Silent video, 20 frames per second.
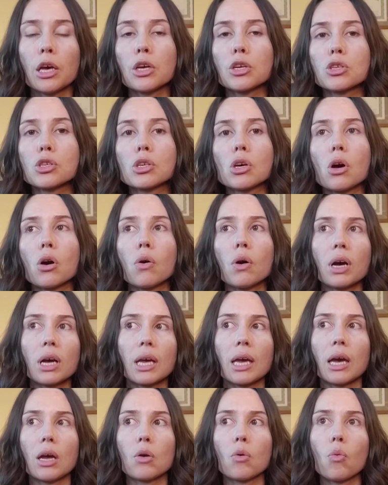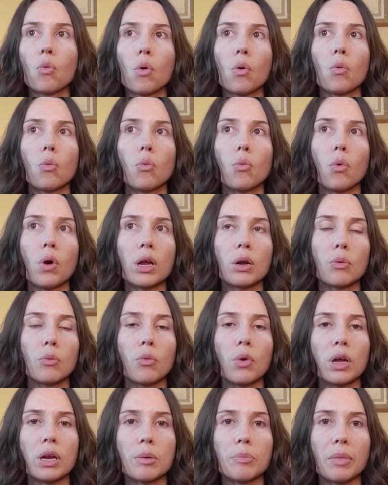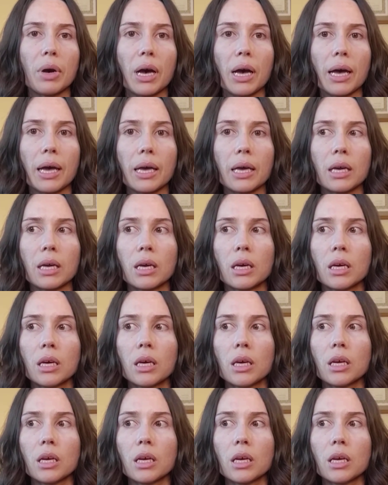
So again, what am I,